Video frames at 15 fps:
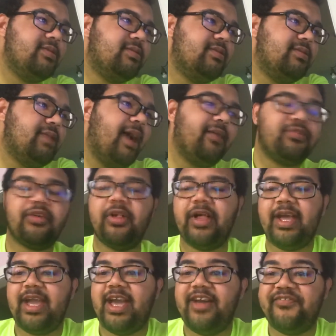That's all I
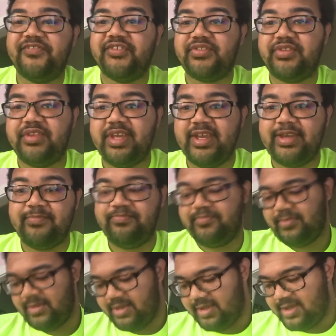have for today.
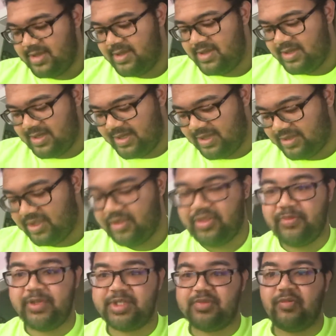Thanks so
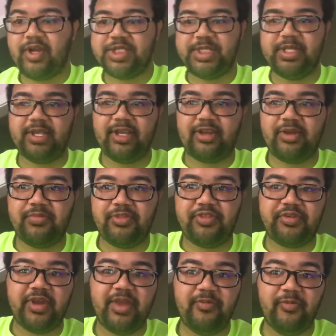much for watching. Like, comment,
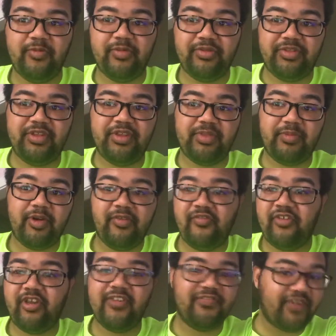subscribe, and we'll see you tomorrow
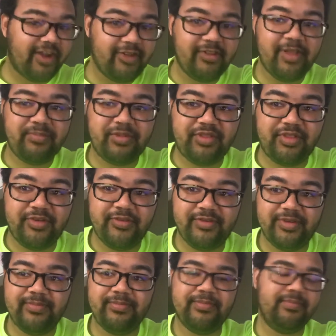for our final episode
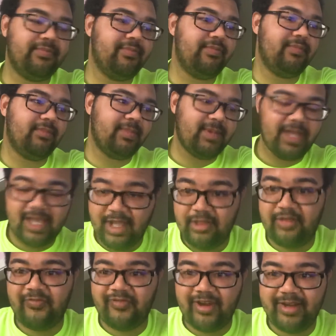as
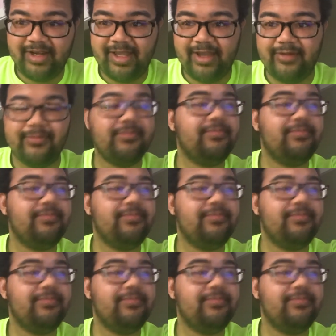of right now.